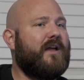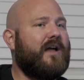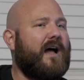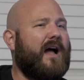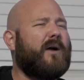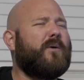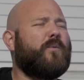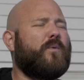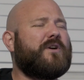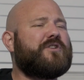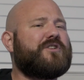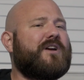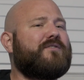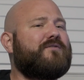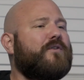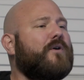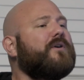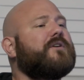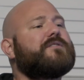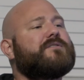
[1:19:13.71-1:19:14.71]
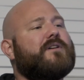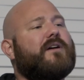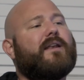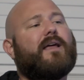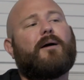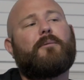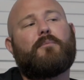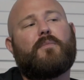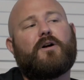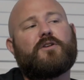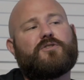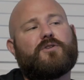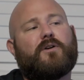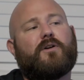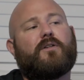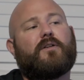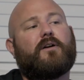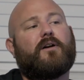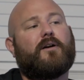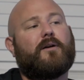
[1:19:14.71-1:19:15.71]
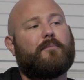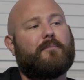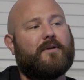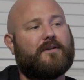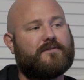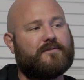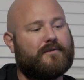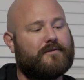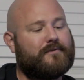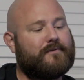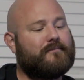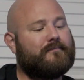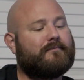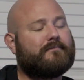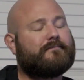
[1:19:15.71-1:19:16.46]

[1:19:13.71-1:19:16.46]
I wish I focused on that much earlier in business.